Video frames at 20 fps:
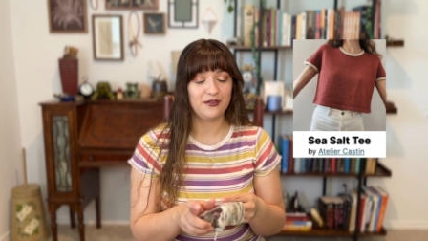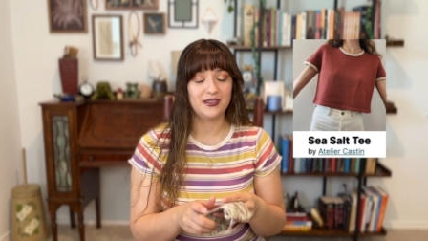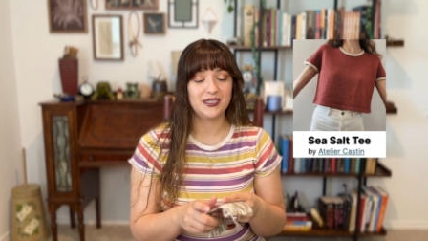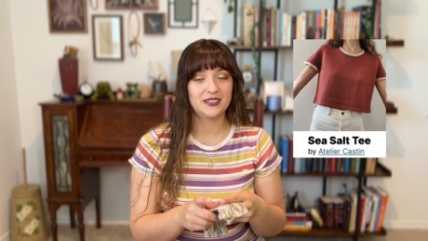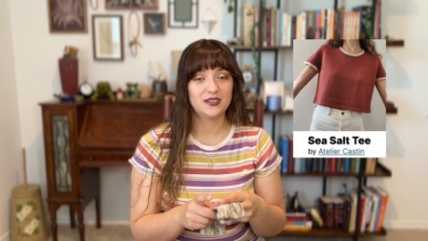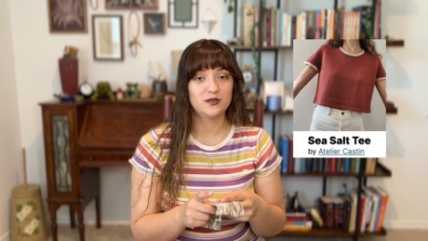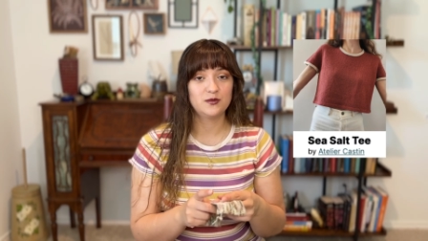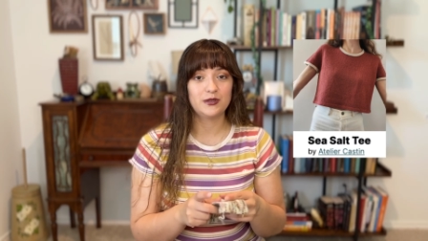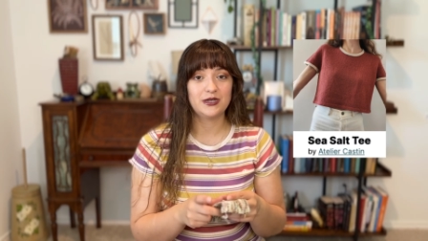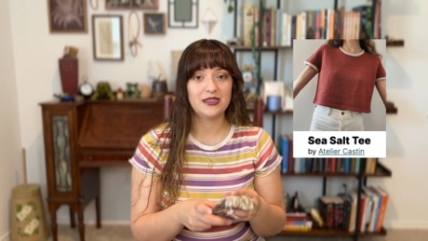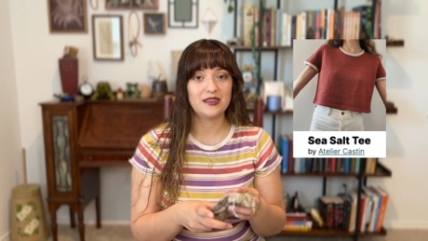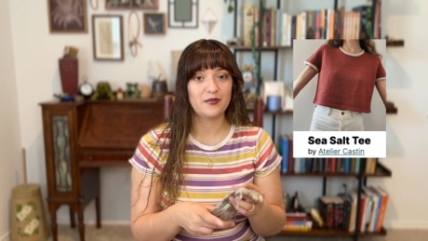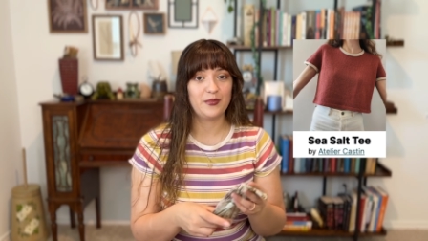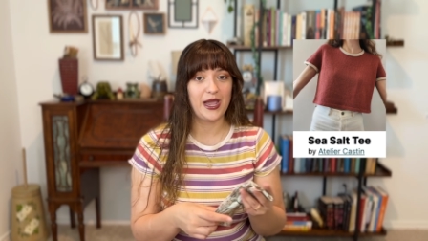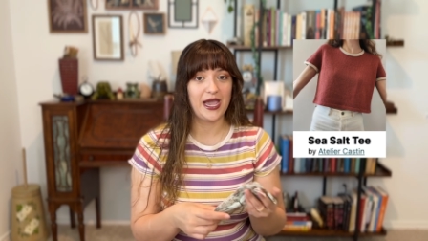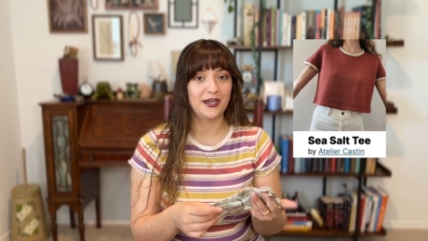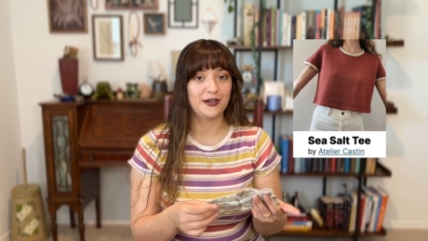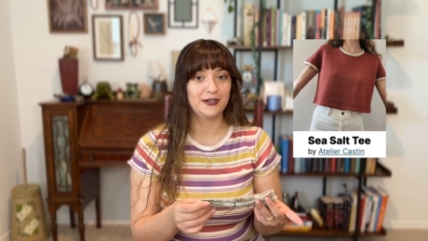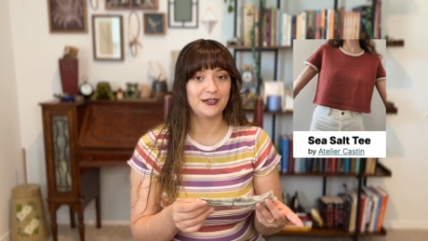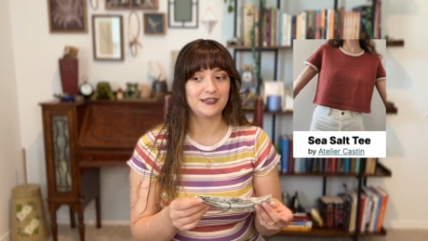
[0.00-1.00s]
this is one of the
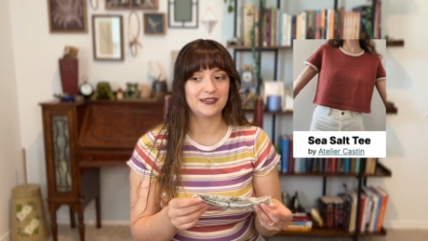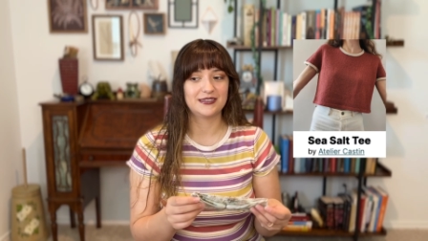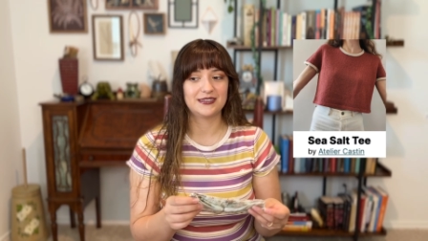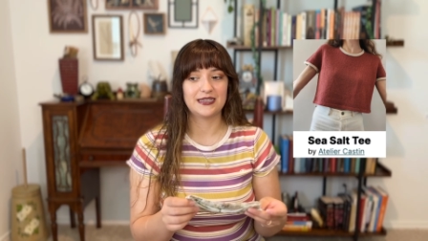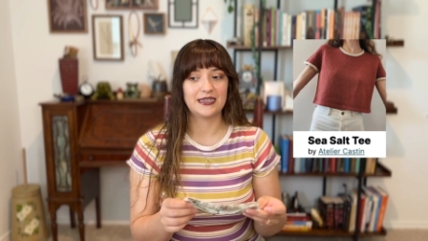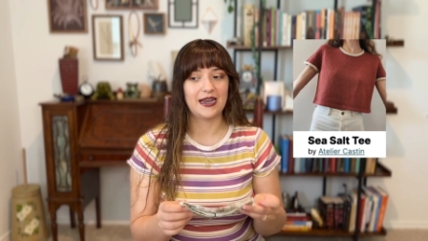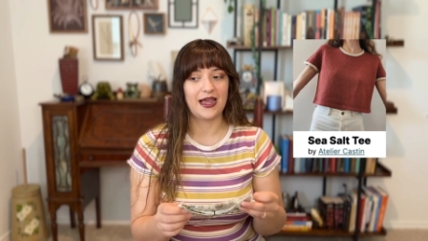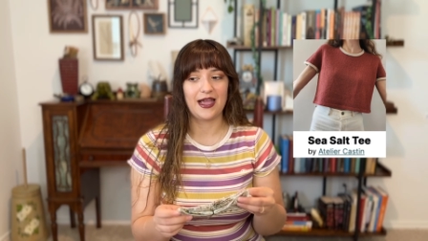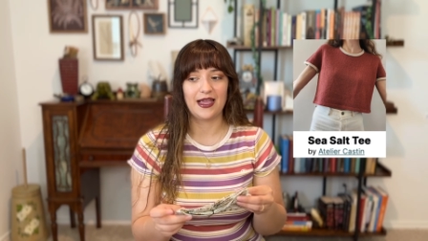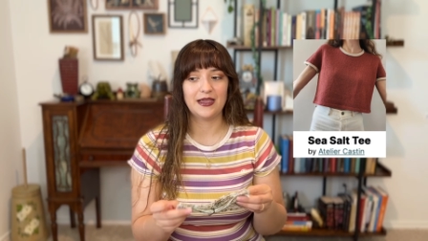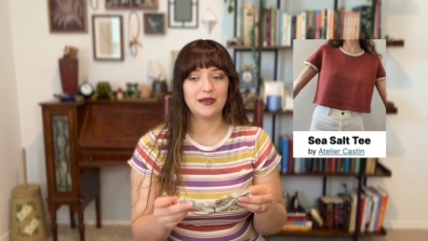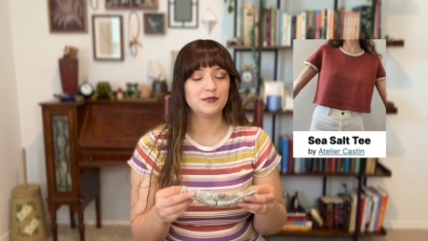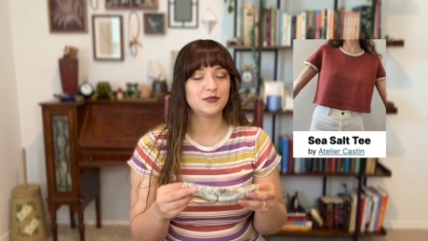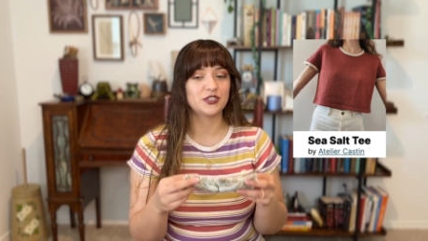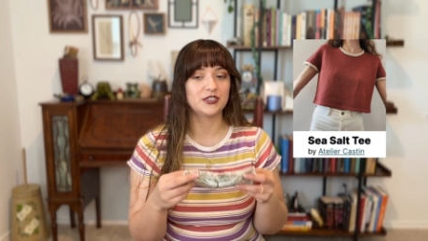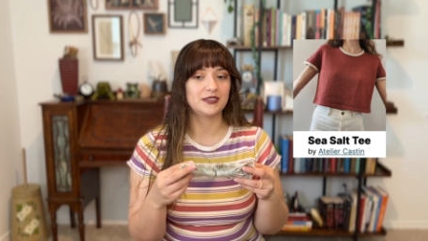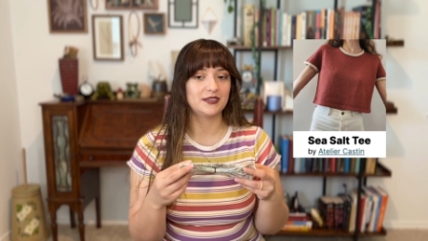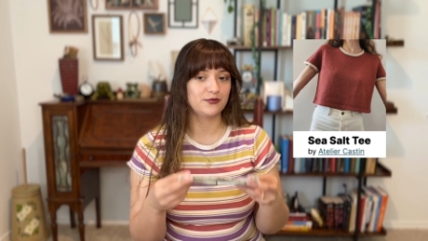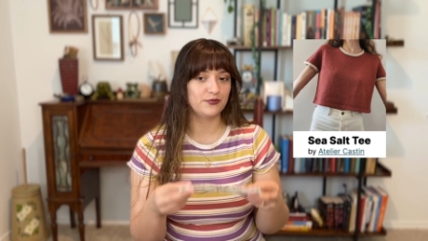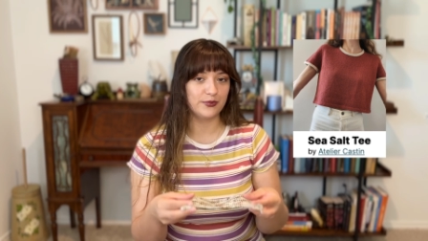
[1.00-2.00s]
patterns that I am
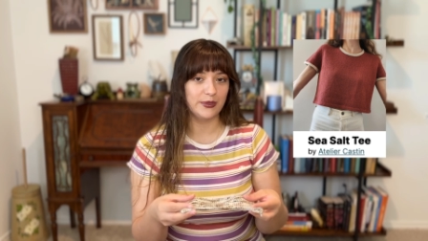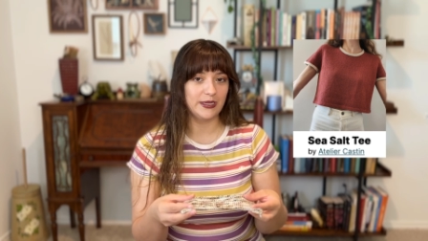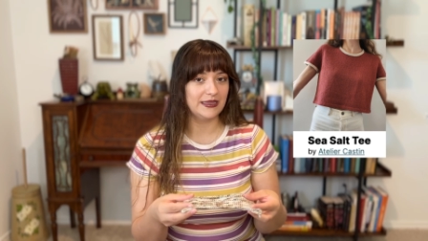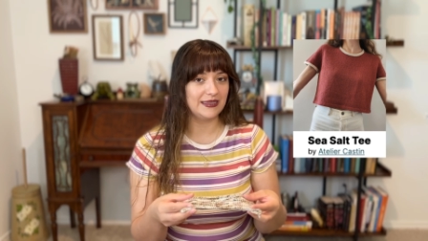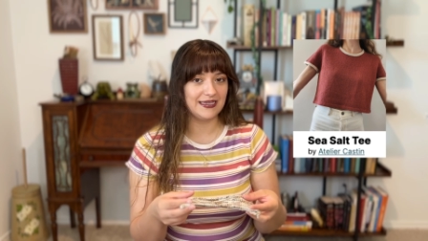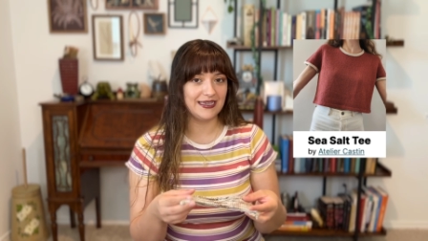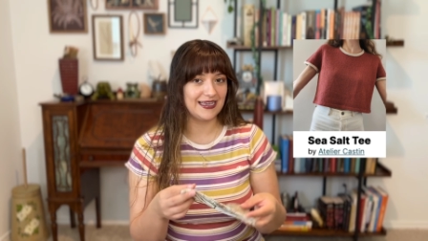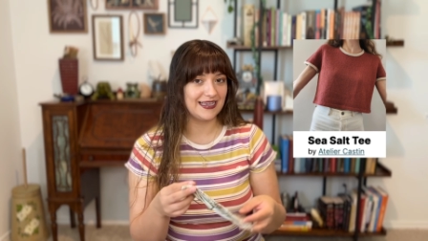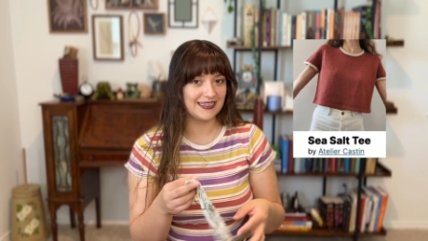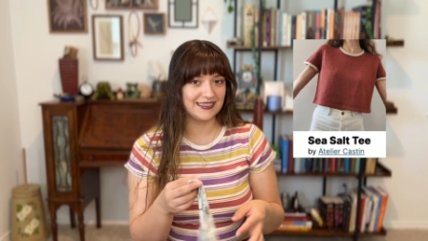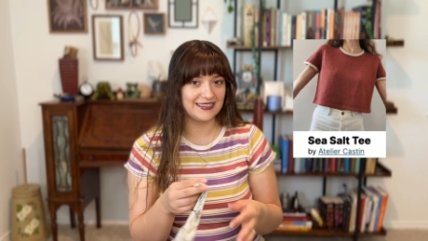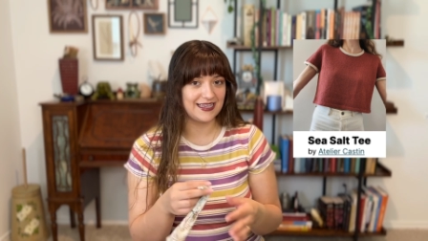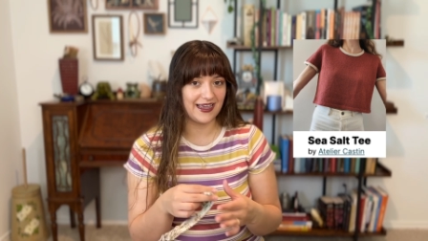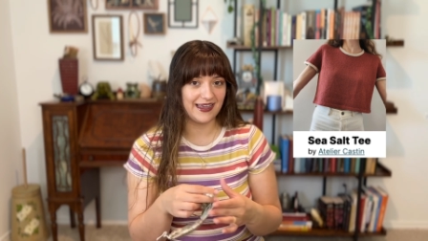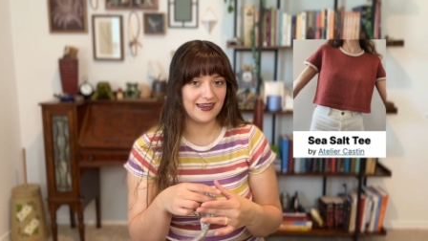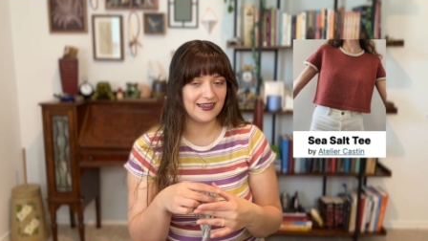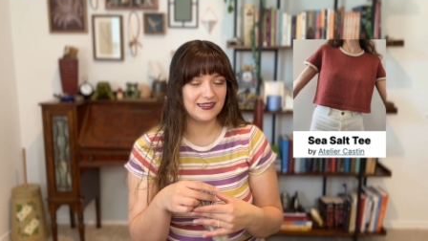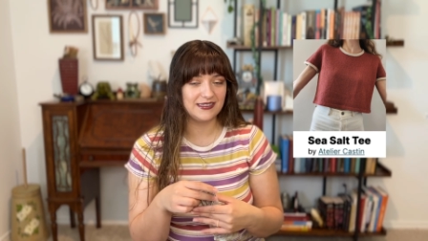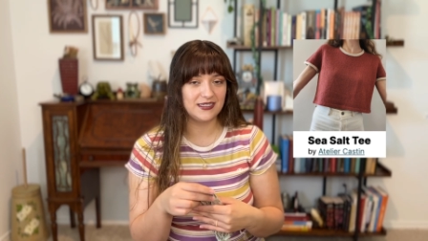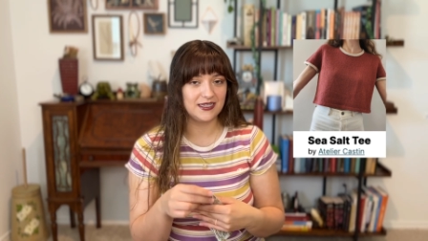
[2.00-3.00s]
just really
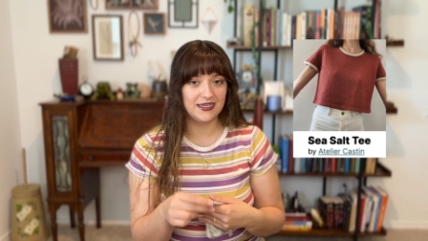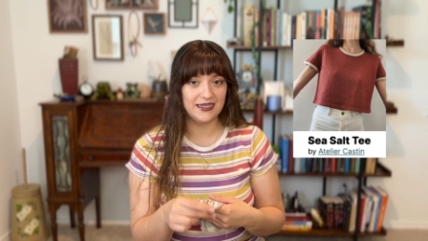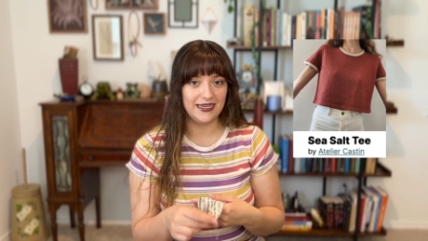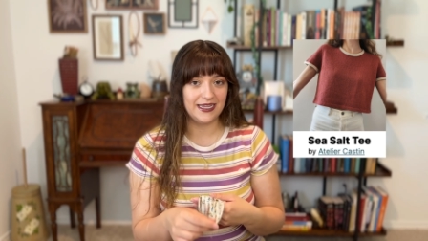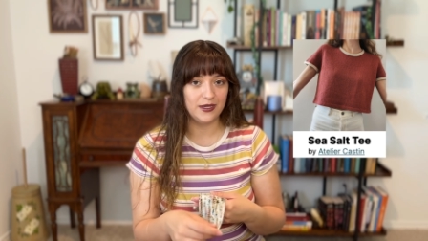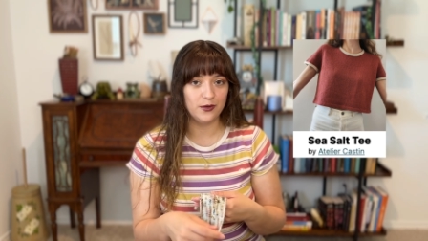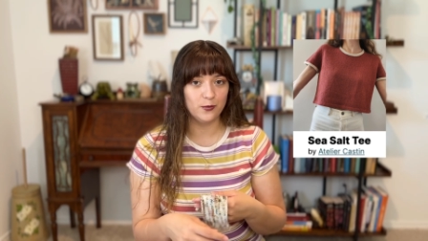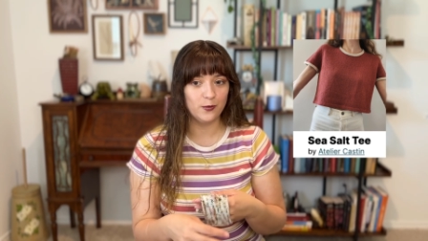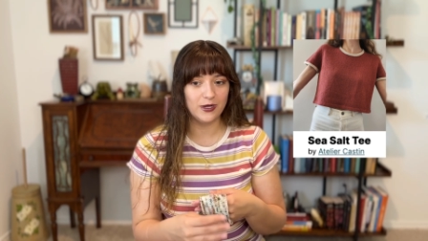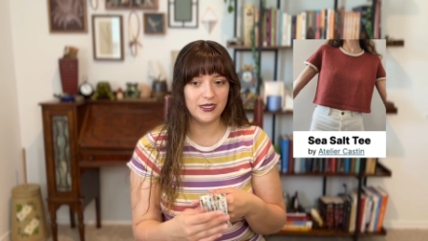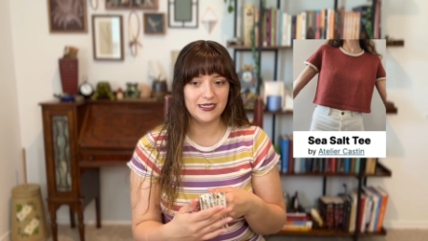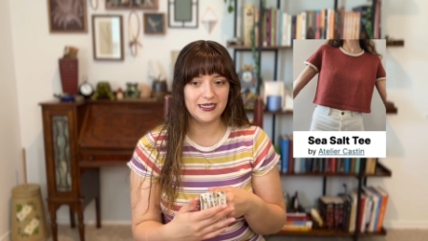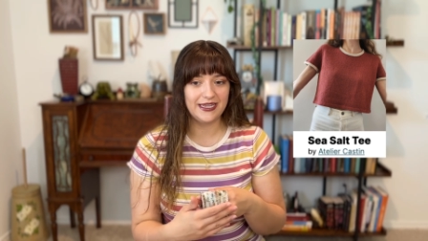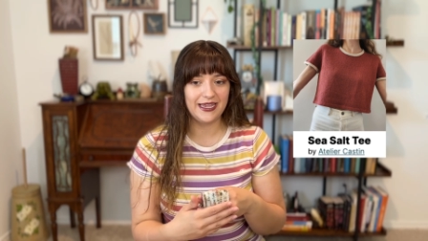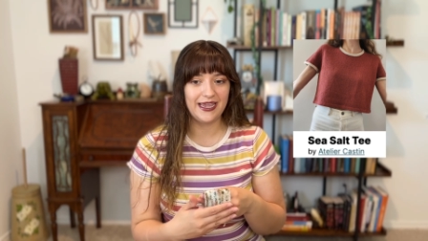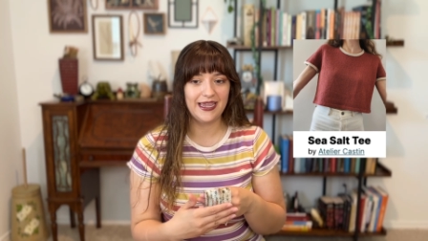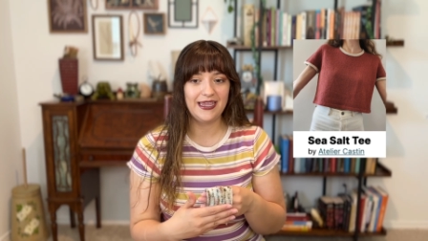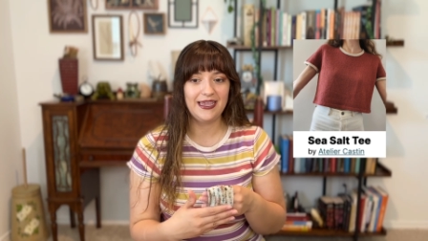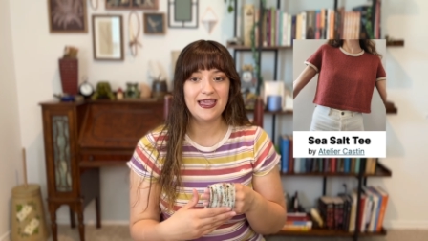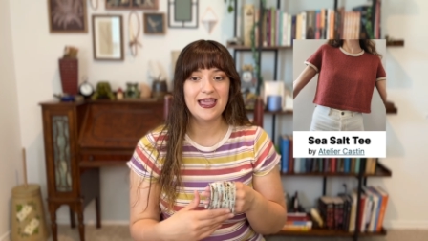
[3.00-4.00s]
excited to knit one
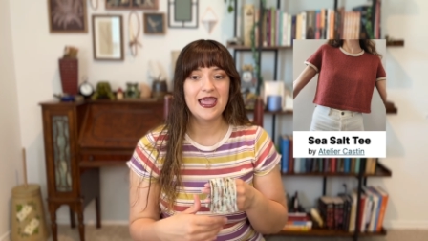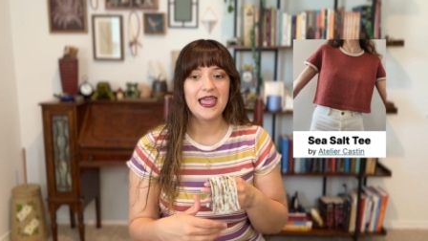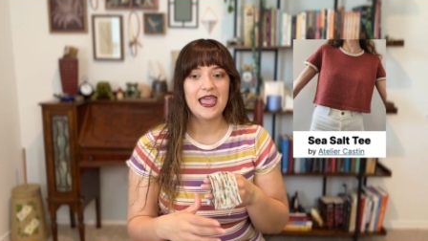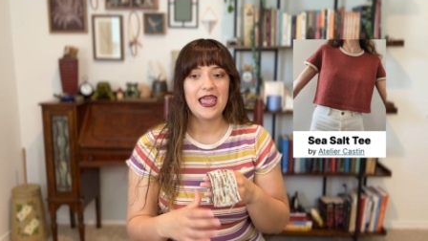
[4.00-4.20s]
day.